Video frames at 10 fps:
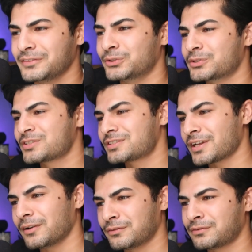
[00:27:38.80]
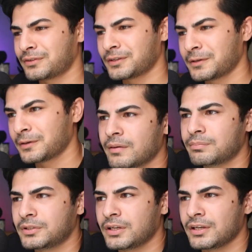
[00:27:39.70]
yourself,
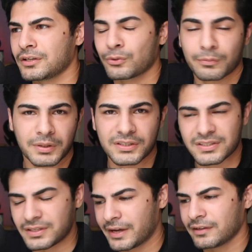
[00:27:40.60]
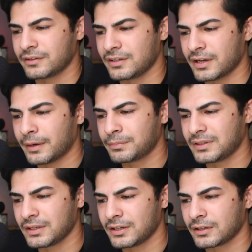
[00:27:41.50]
updating your personality,
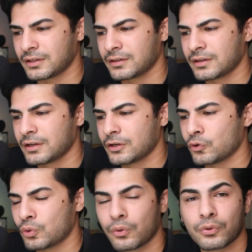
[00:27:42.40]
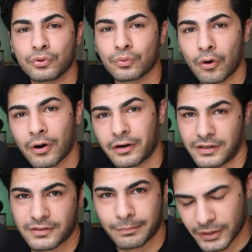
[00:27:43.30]
updating who you are
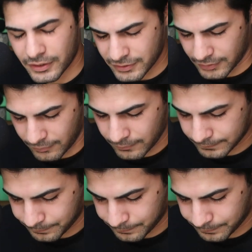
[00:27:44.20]
as a person.